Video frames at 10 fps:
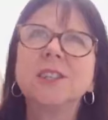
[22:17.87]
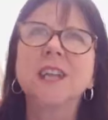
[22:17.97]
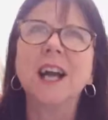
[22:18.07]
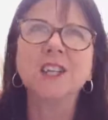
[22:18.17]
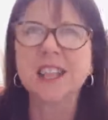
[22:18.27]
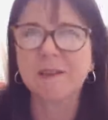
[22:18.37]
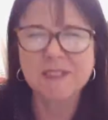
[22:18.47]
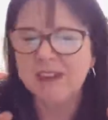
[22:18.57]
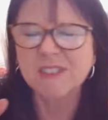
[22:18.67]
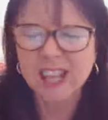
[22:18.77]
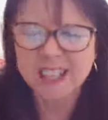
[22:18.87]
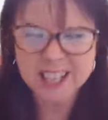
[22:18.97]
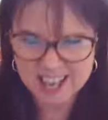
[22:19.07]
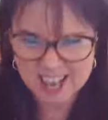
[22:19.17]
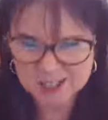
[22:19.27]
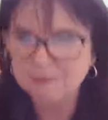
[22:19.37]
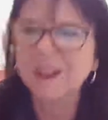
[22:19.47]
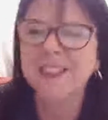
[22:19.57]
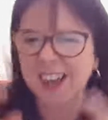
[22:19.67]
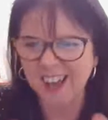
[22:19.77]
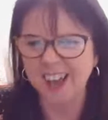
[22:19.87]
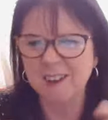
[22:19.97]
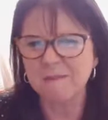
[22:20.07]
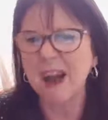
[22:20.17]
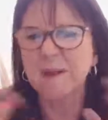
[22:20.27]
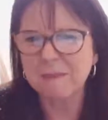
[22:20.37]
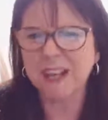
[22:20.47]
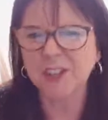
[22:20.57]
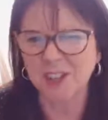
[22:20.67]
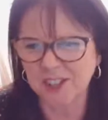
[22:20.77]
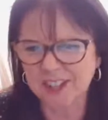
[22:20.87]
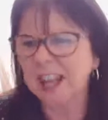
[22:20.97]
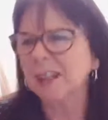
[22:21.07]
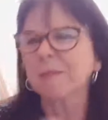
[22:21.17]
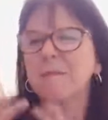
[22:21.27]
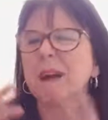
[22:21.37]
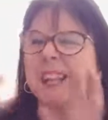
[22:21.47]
I just haven't ever done it yet. But that I imagine that'll be my